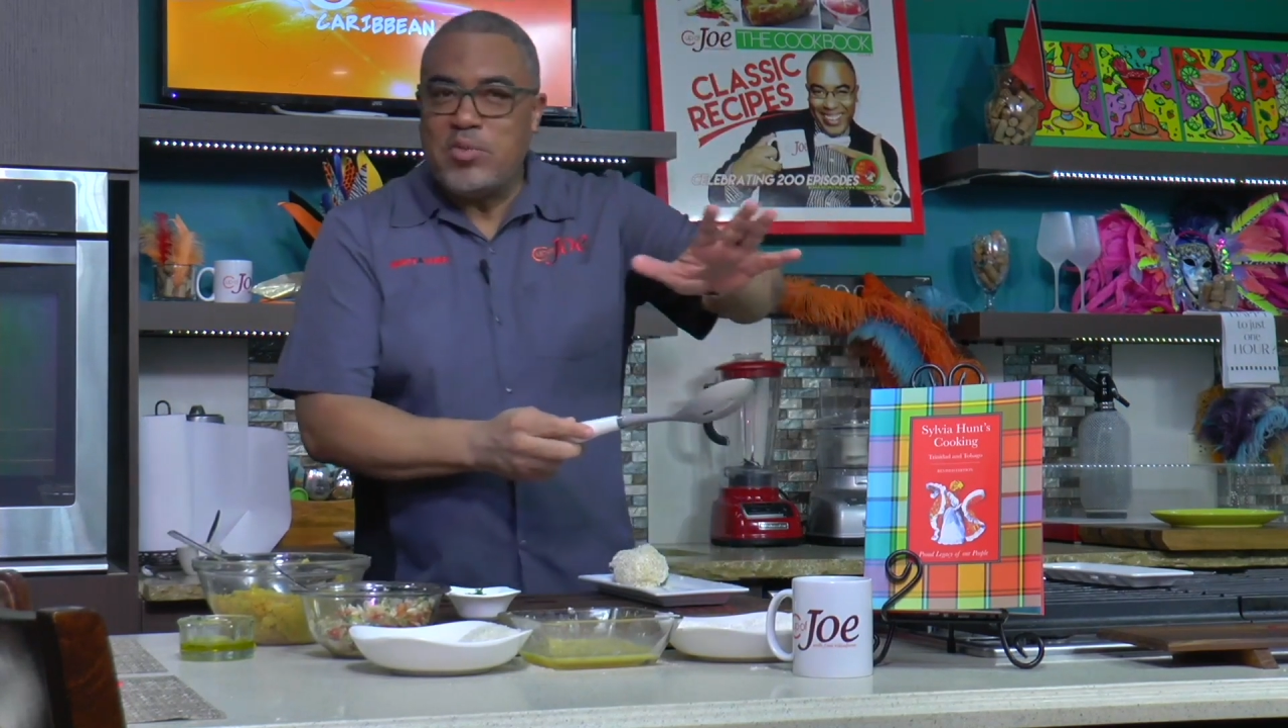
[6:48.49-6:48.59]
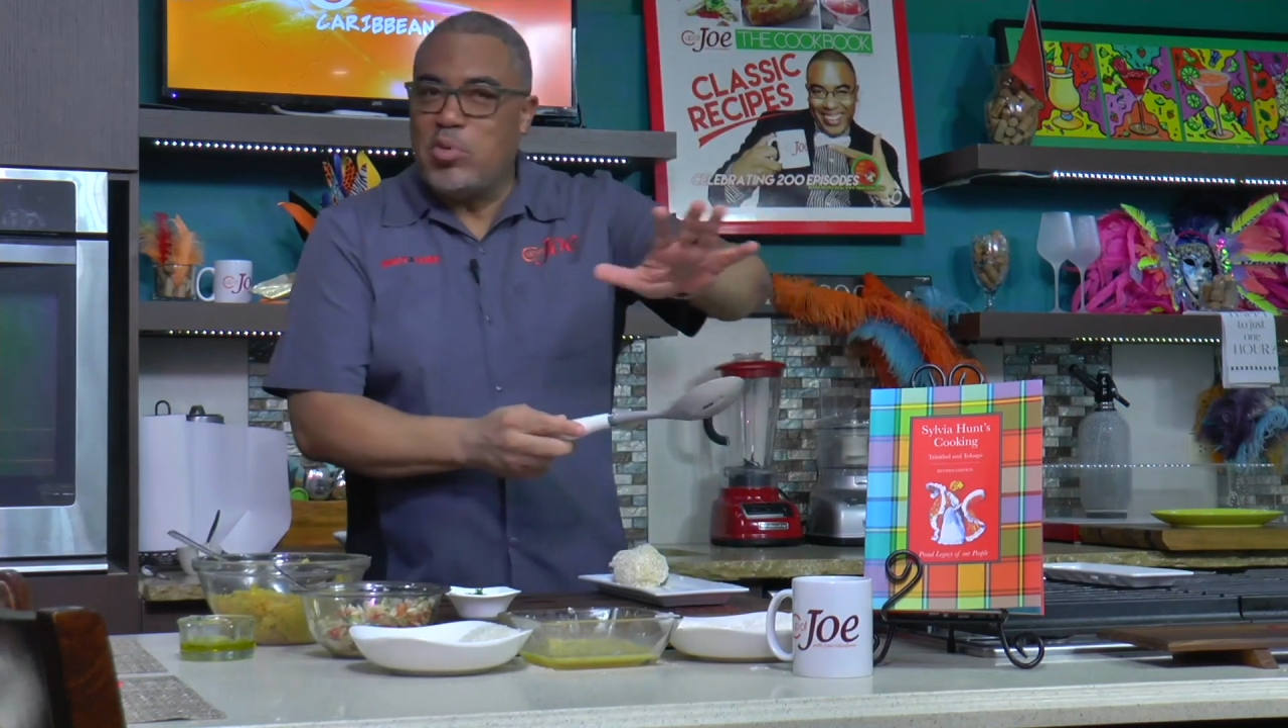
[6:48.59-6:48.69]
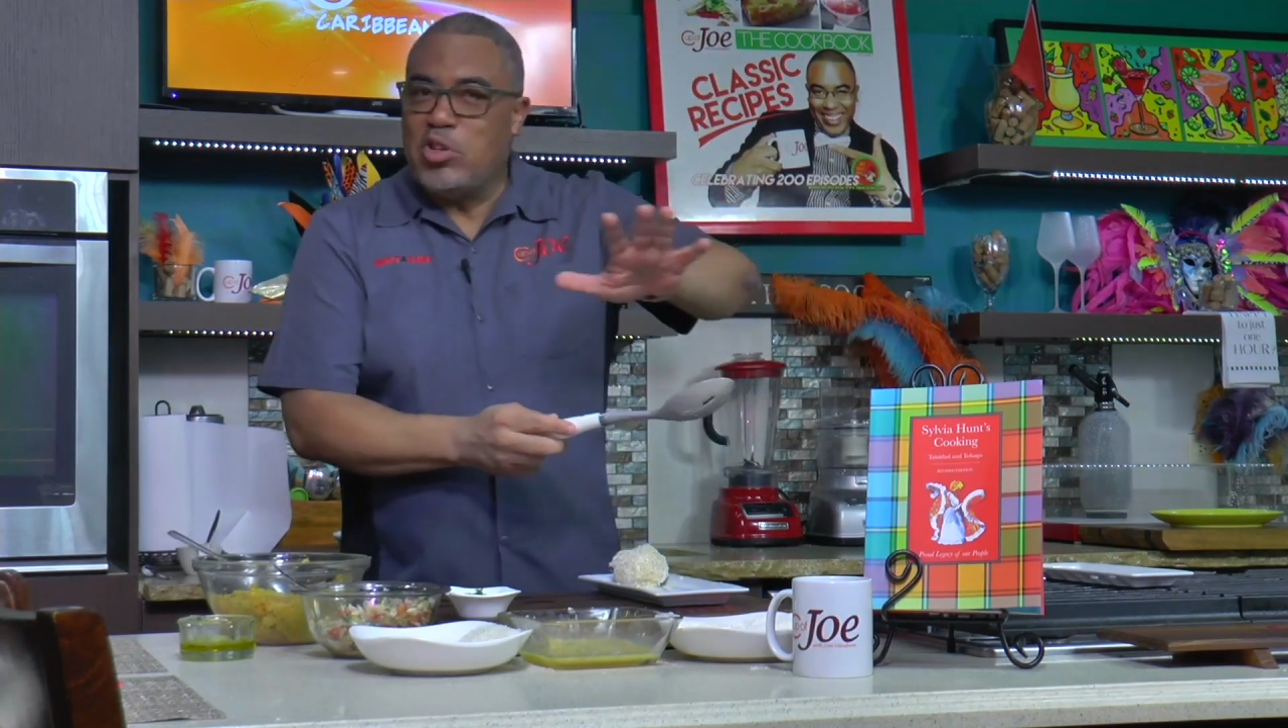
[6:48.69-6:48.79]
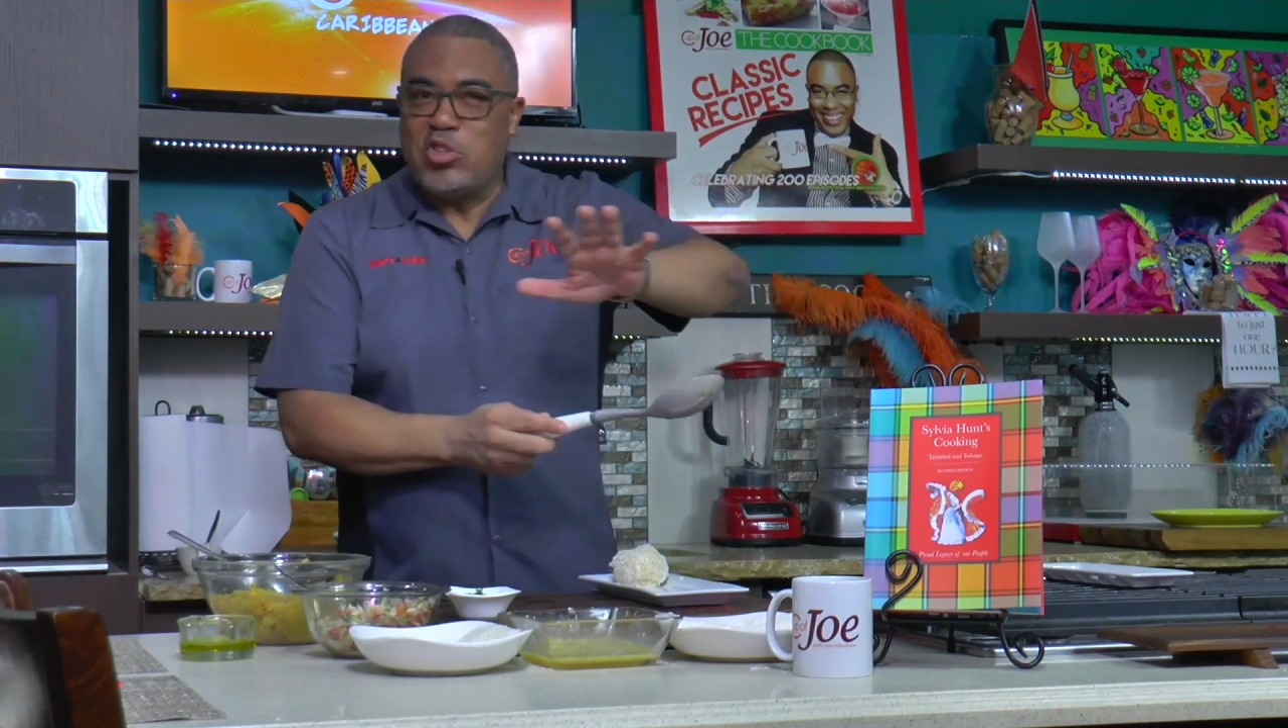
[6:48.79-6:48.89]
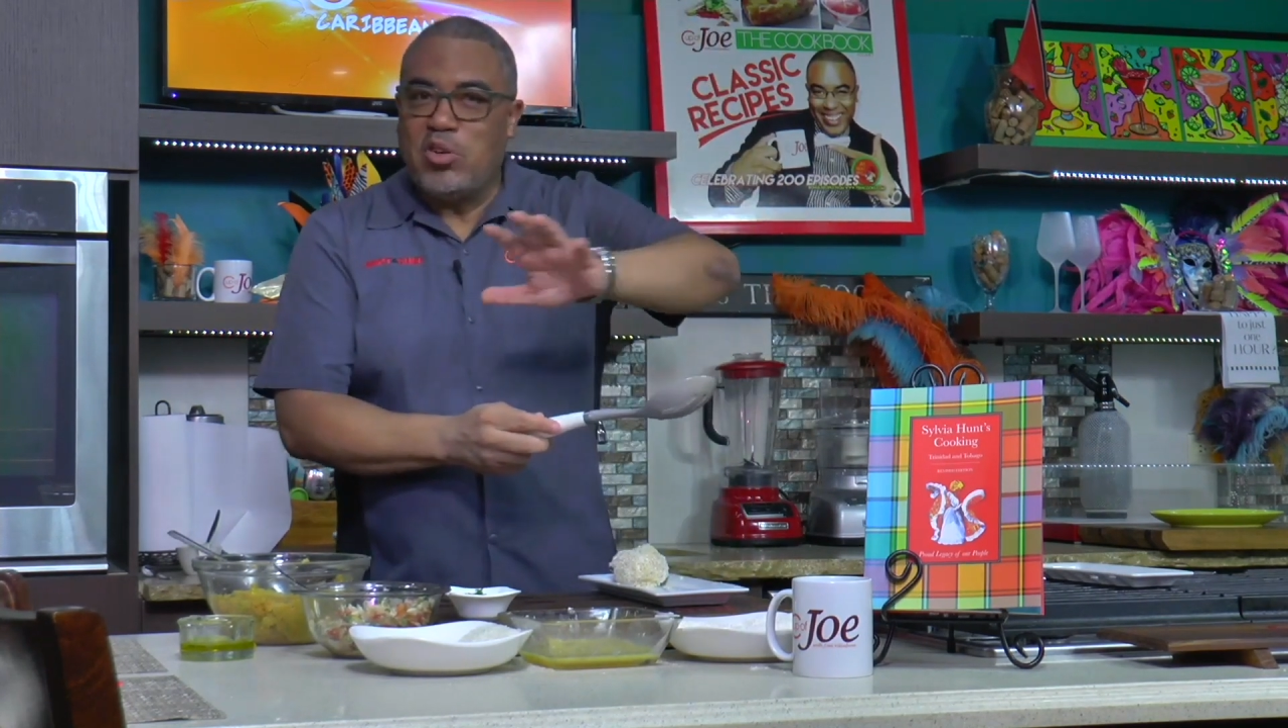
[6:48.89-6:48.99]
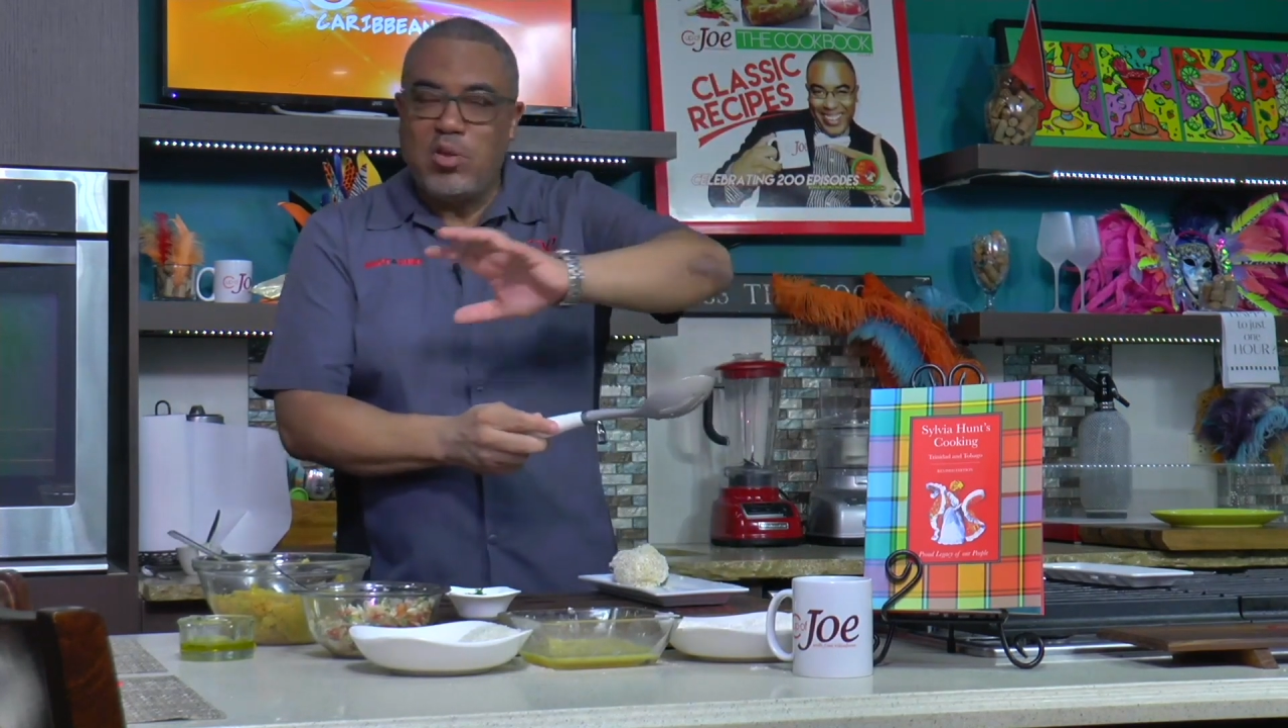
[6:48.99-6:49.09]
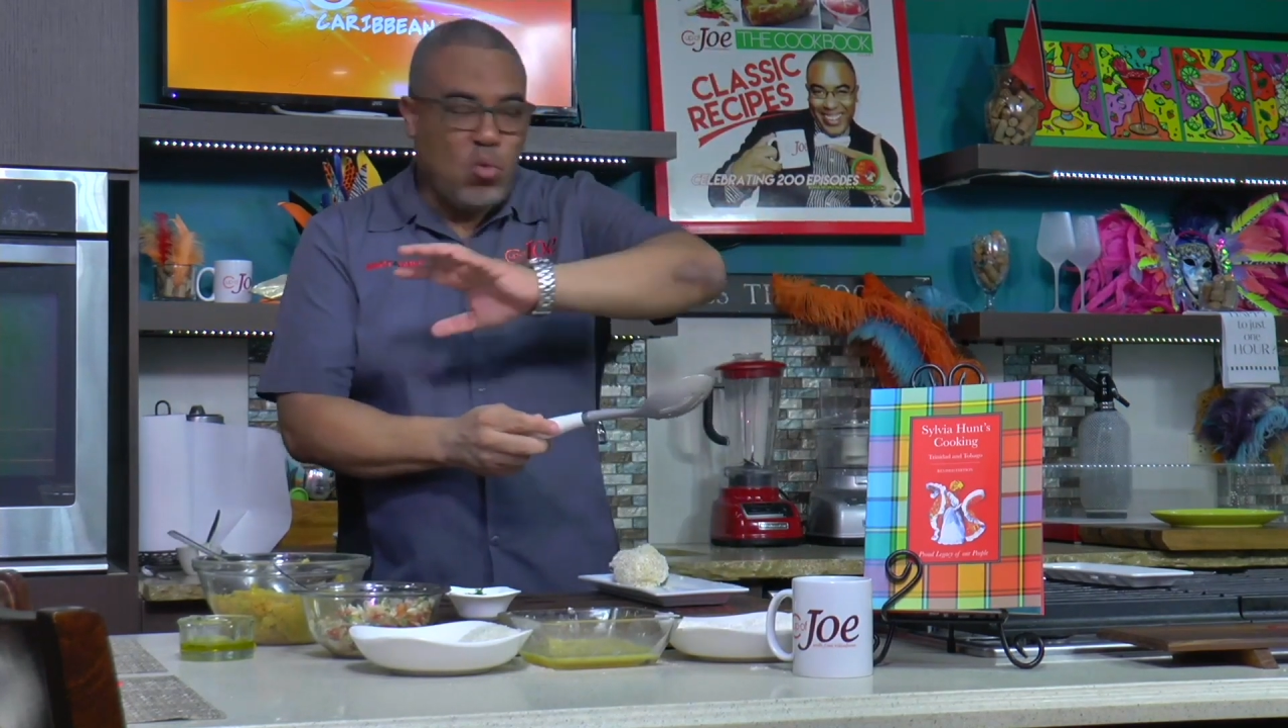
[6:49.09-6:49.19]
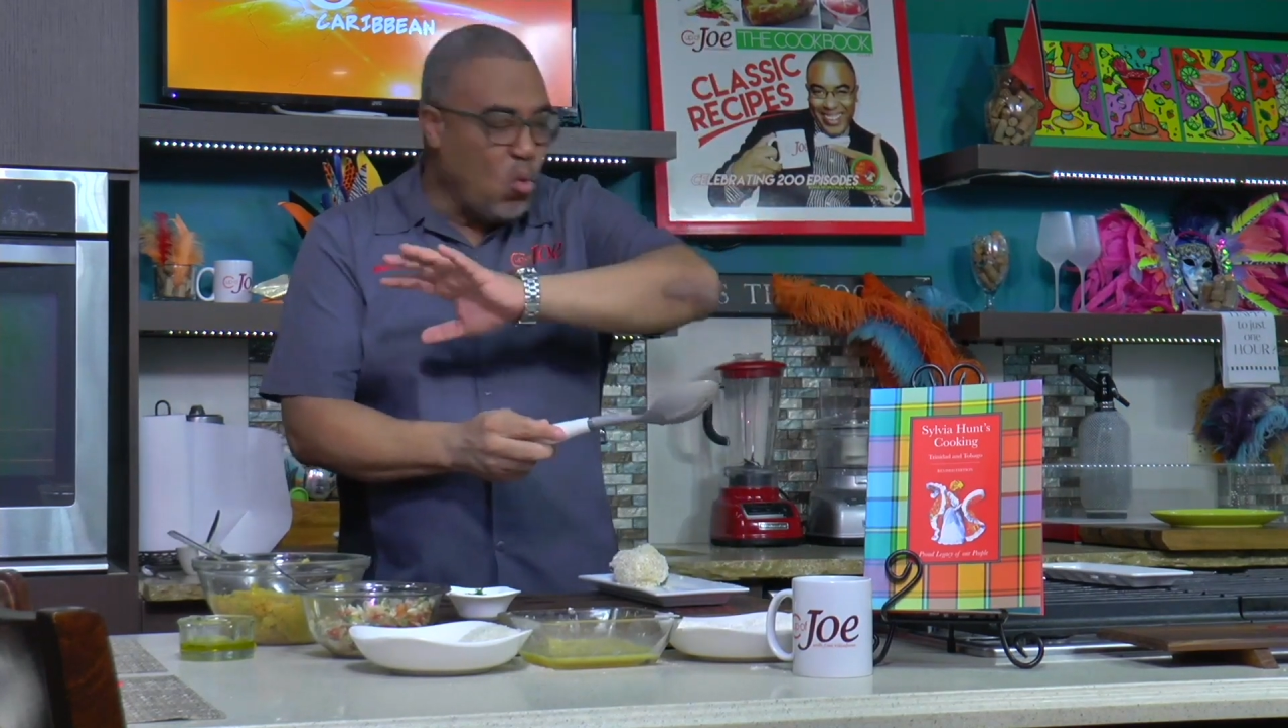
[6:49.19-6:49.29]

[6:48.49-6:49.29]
bulgur